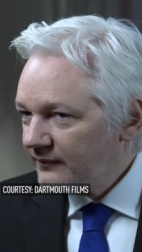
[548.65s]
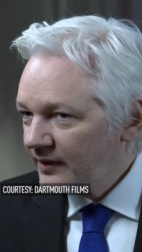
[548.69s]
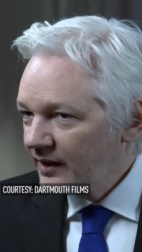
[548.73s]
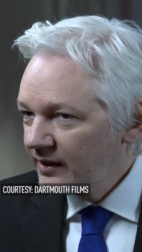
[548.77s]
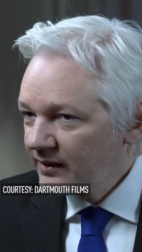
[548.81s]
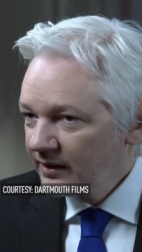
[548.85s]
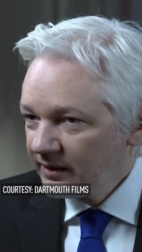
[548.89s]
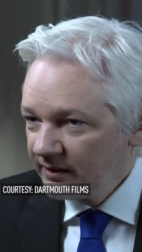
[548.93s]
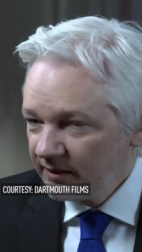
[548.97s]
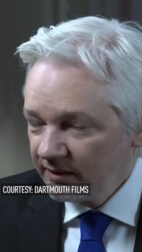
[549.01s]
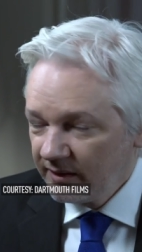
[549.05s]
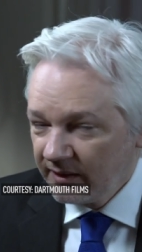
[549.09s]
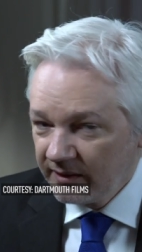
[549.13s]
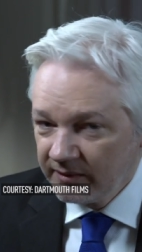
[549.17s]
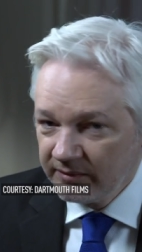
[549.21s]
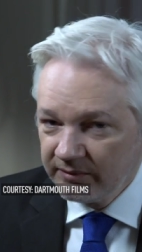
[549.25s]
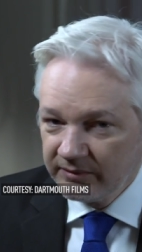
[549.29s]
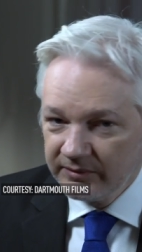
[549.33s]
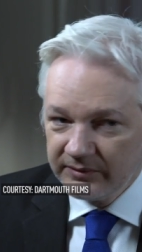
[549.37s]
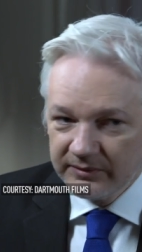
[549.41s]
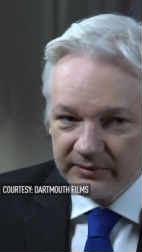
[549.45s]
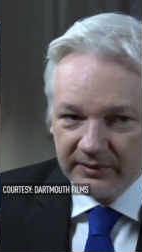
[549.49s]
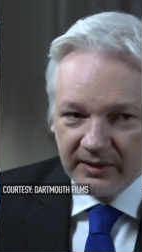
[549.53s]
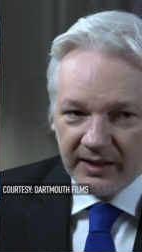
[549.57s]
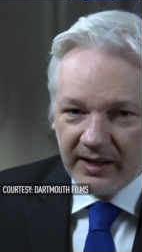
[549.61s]

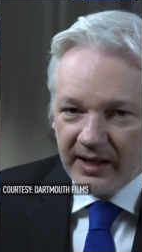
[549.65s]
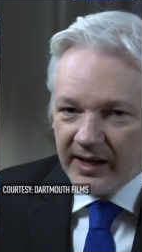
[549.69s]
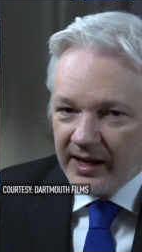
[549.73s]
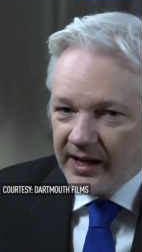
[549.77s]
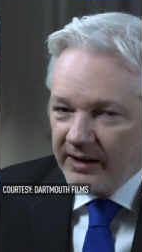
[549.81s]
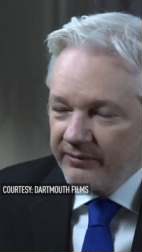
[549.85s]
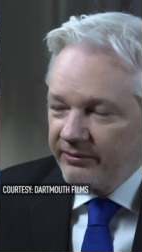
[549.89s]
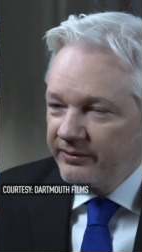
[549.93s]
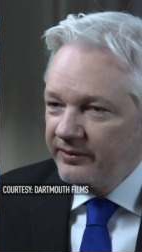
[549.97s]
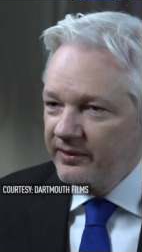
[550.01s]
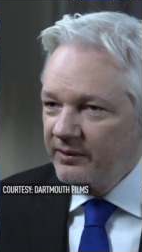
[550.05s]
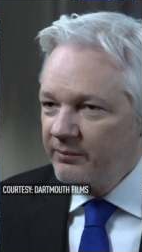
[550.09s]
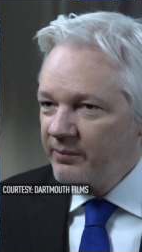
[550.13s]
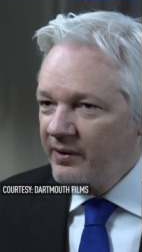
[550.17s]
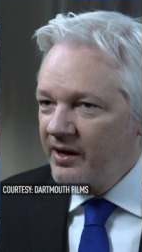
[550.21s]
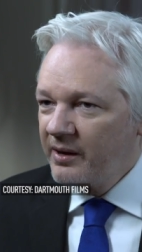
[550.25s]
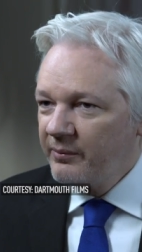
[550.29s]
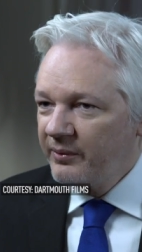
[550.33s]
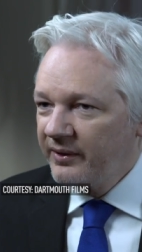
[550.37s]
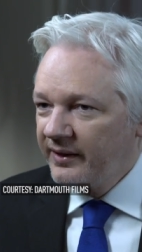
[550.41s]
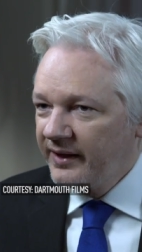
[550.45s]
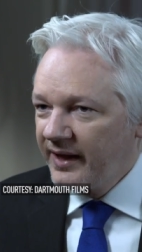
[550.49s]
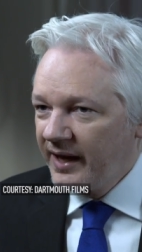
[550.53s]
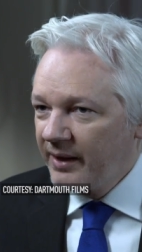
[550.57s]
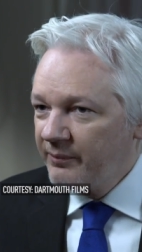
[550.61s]
And half of the
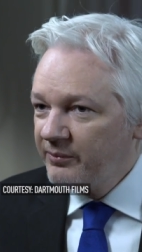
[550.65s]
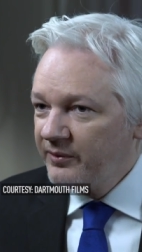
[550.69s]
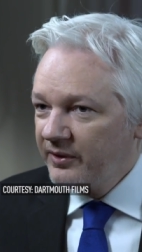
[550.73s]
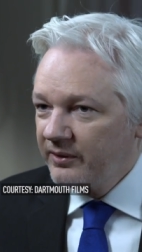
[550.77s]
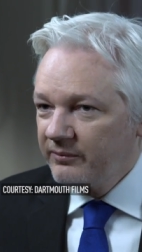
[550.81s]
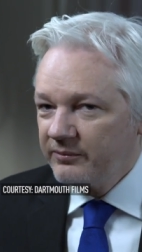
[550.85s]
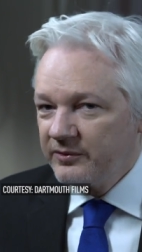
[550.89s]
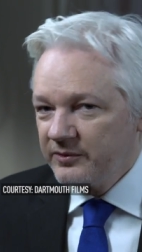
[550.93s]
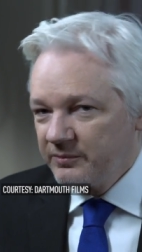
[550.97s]
Obama cabinet